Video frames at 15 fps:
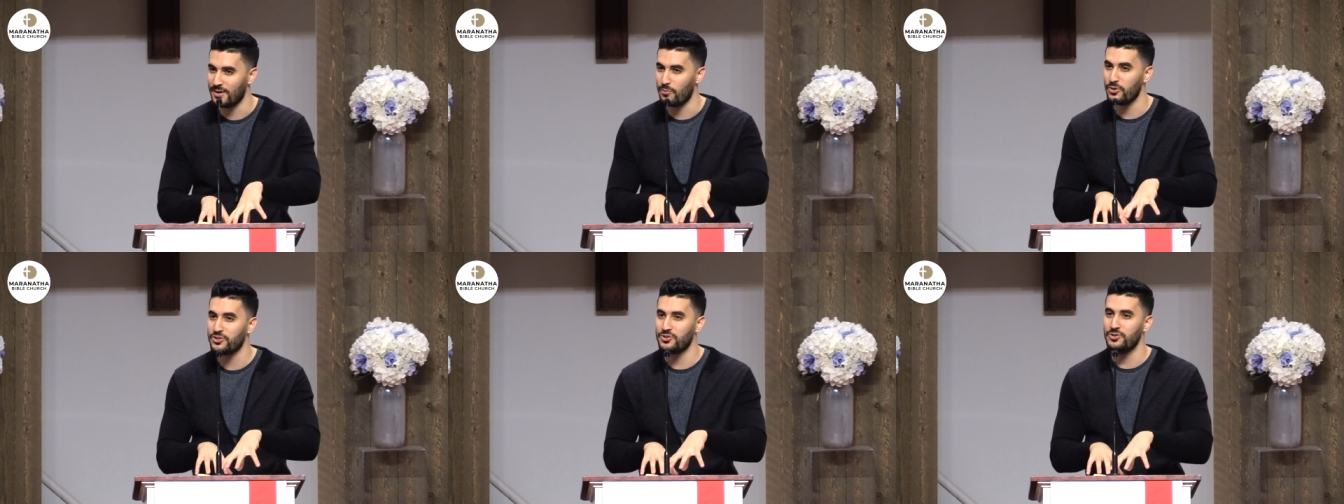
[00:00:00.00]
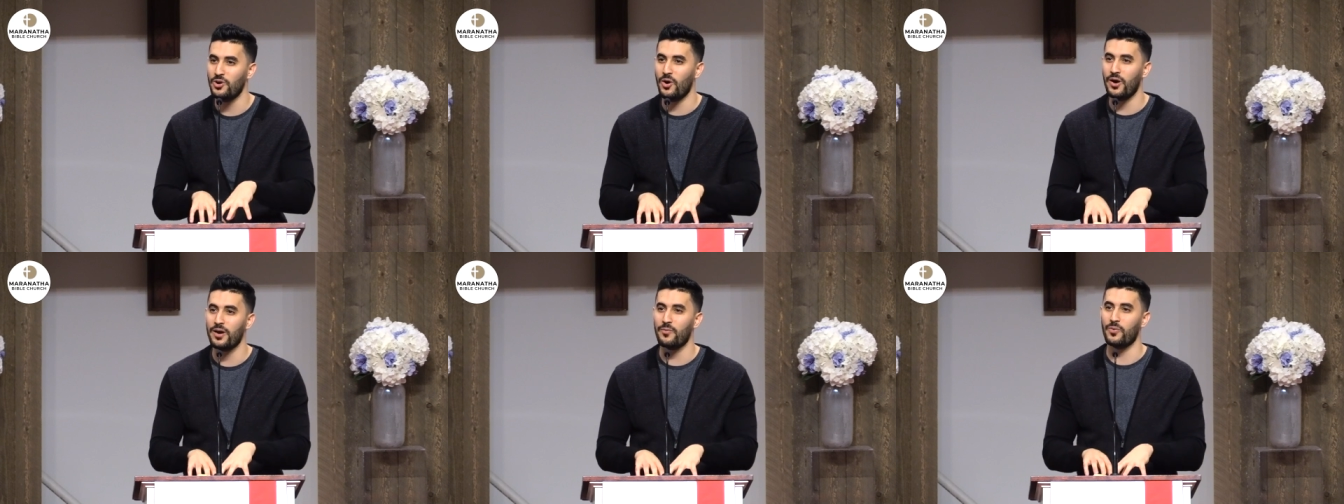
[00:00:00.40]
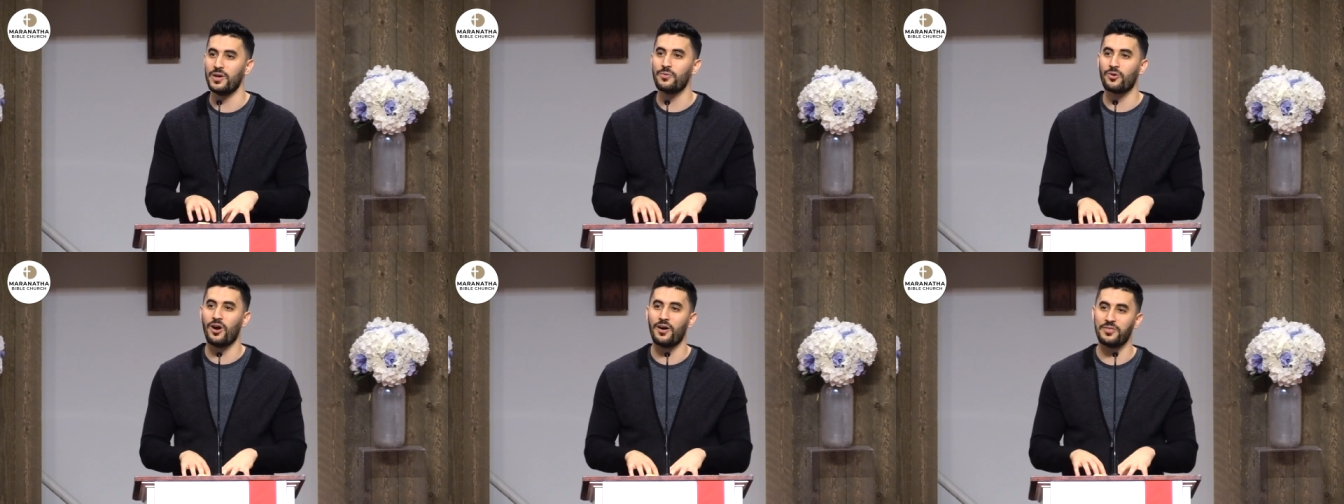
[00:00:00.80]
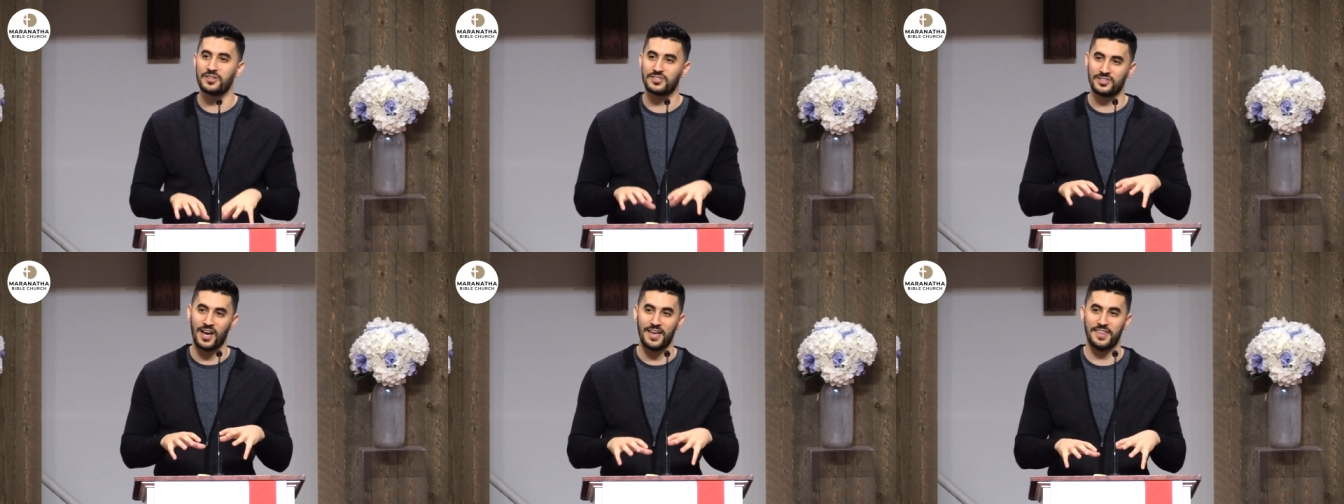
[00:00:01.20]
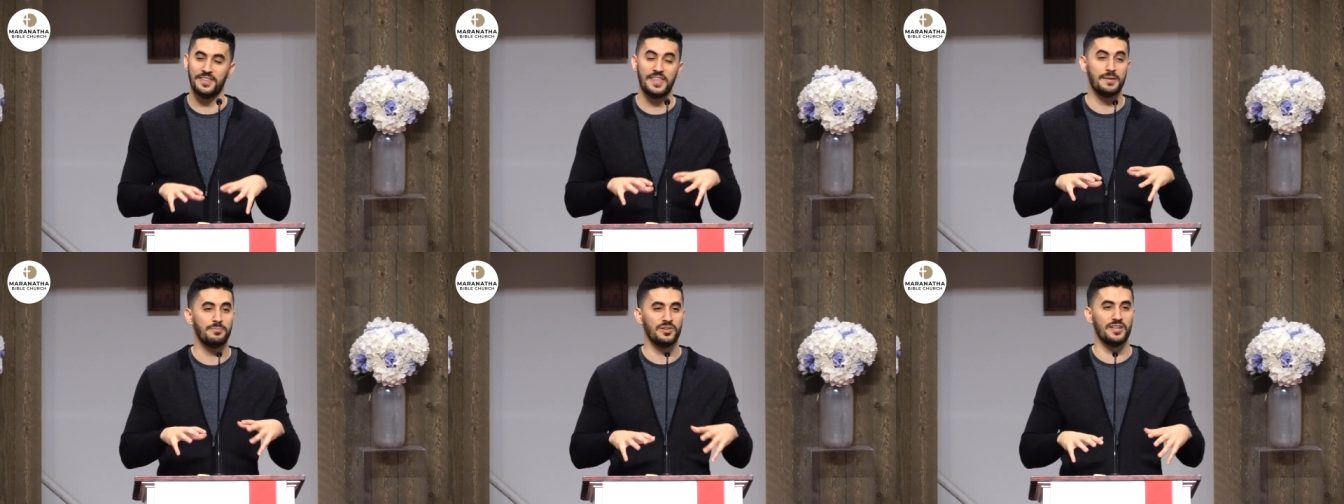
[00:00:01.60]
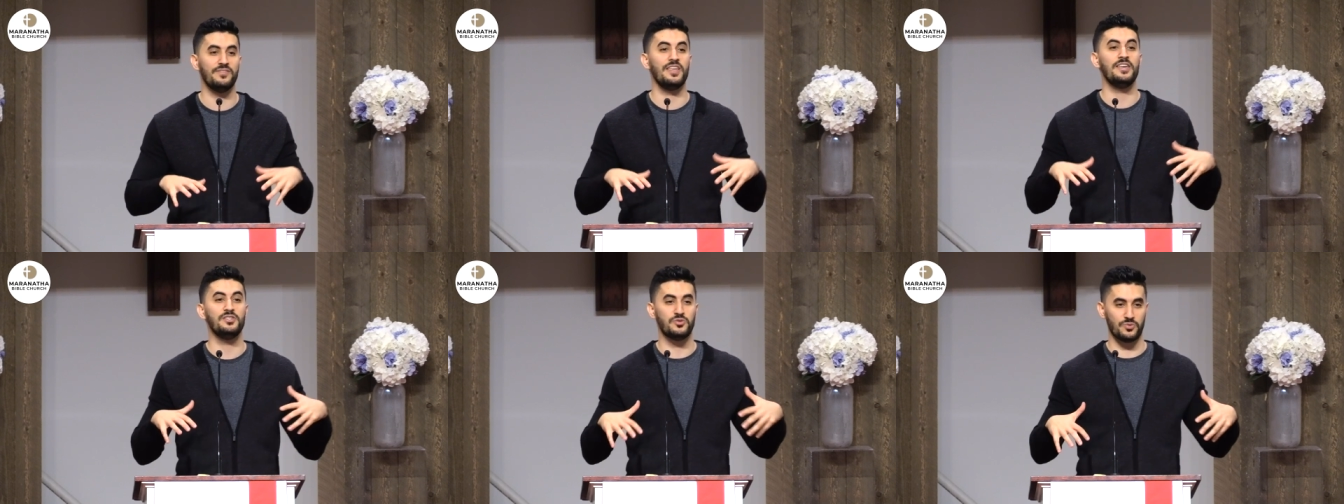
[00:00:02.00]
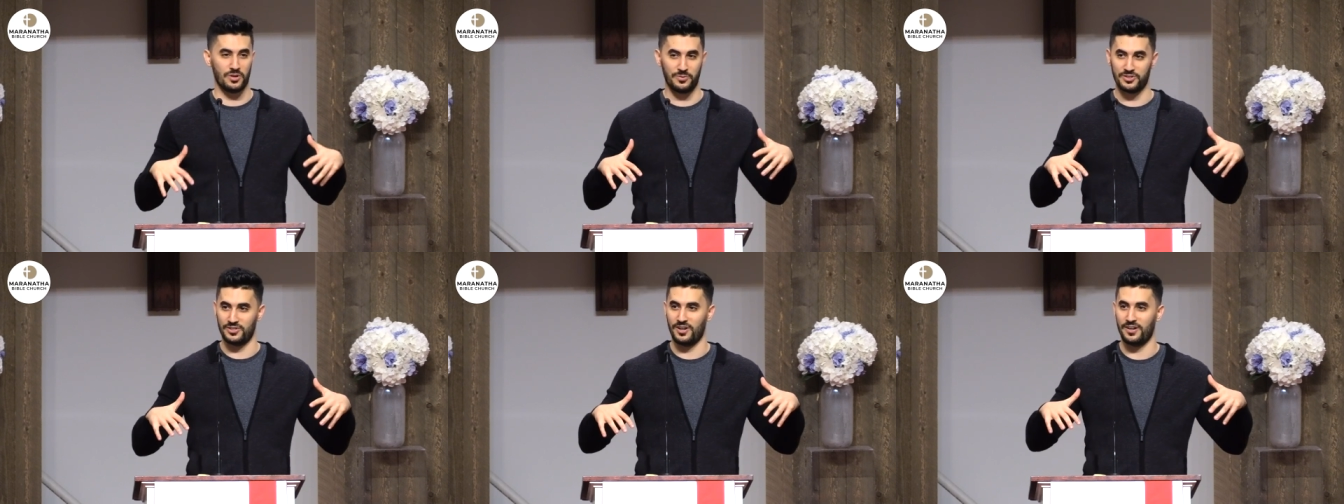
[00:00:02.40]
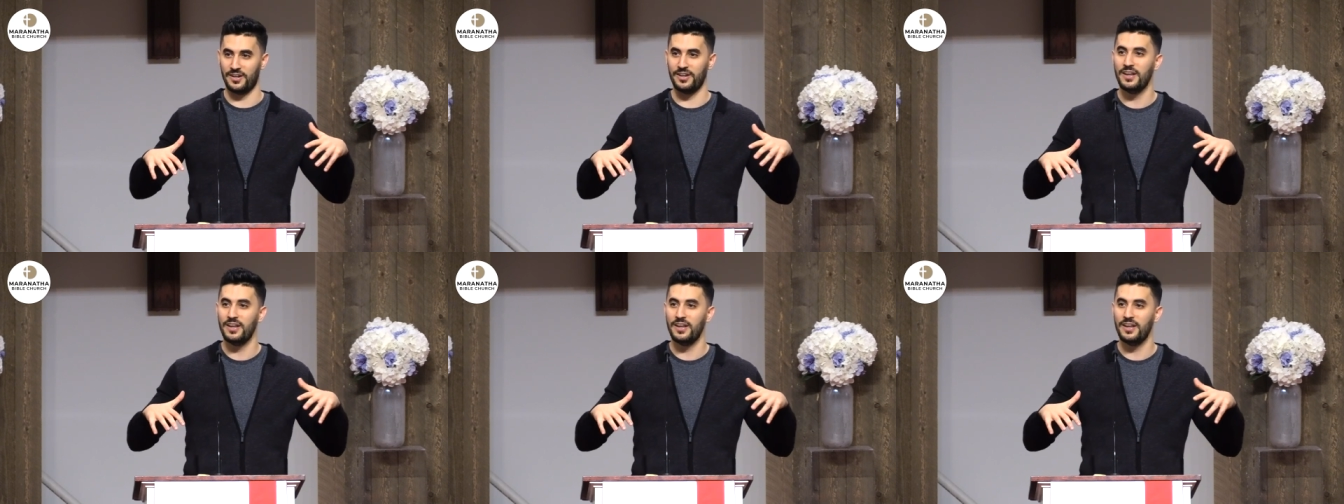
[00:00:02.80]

And would you know it, we were on the side that they believed Israel was on.